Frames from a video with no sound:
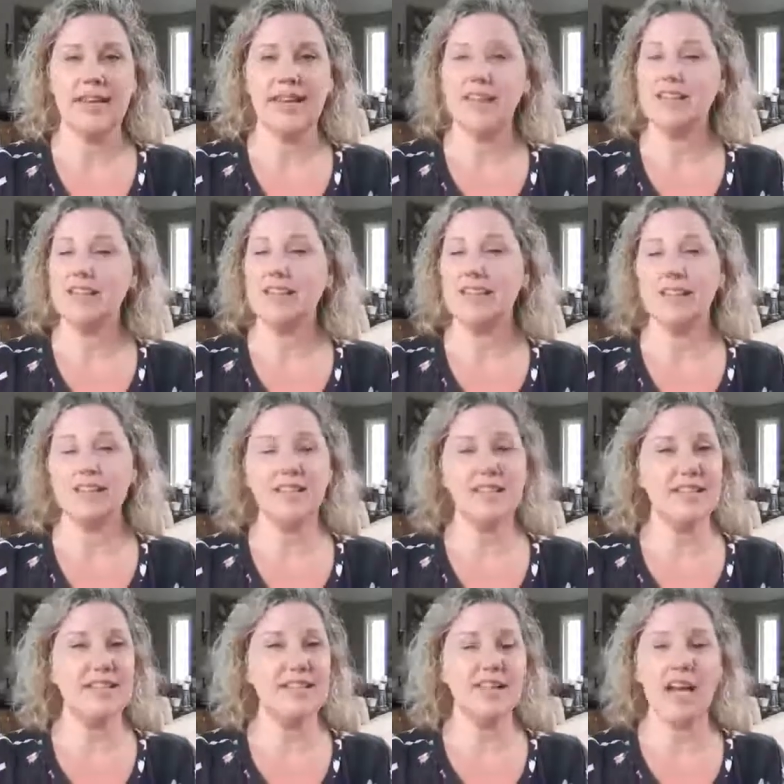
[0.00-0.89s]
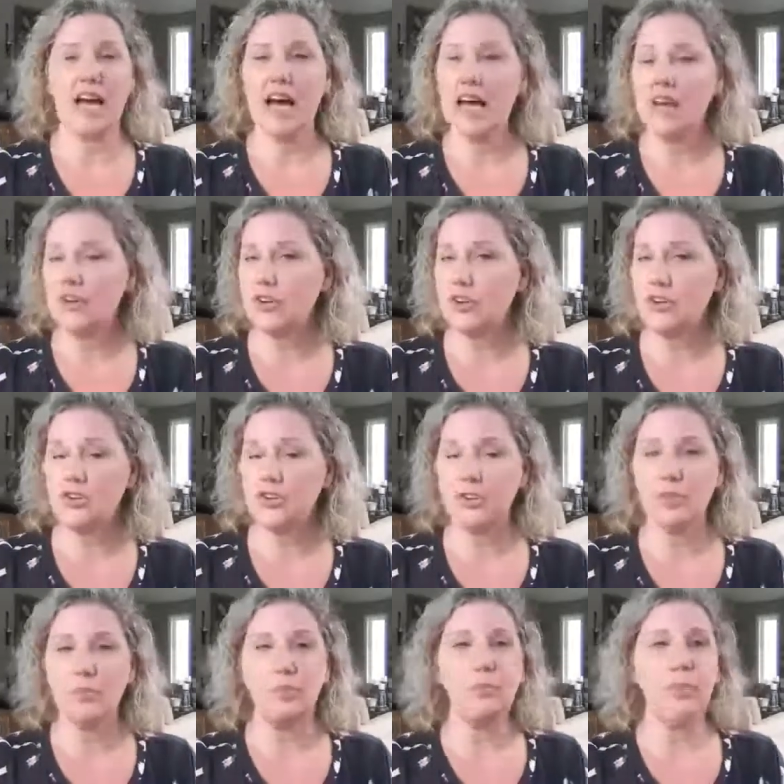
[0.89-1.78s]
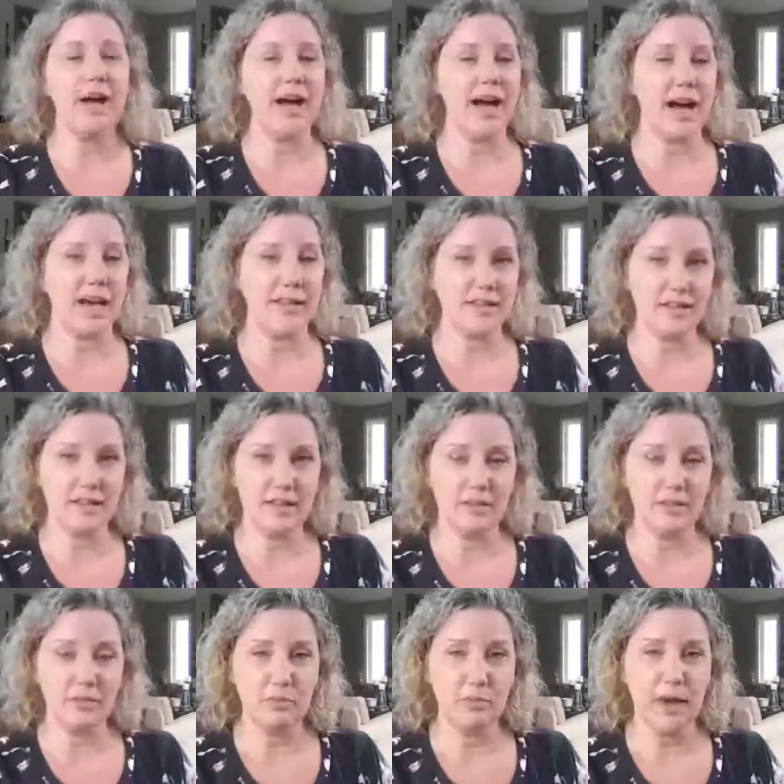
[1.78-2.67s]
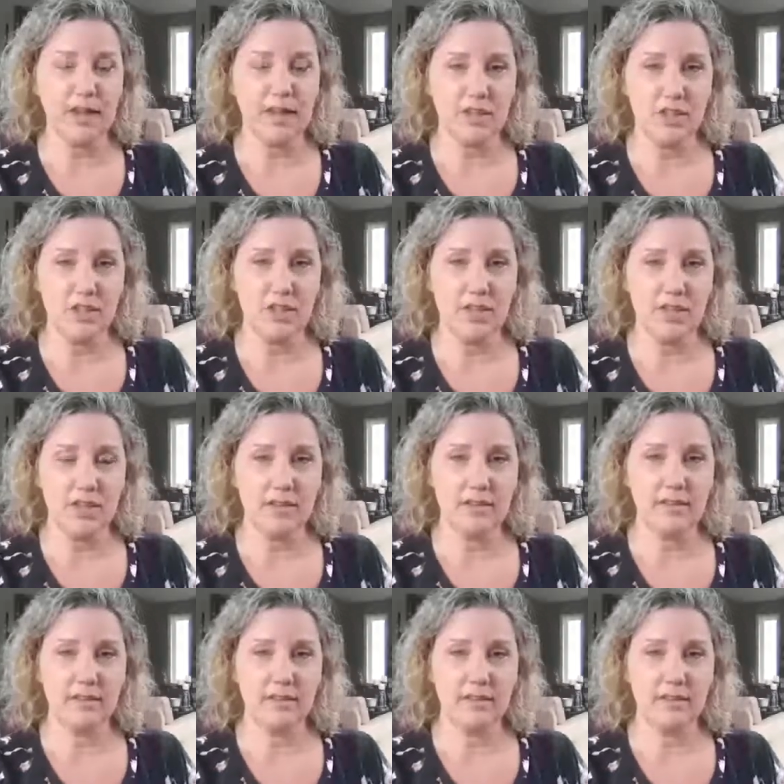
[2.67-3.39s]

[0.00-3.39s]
It does not hurt the positive bacteria,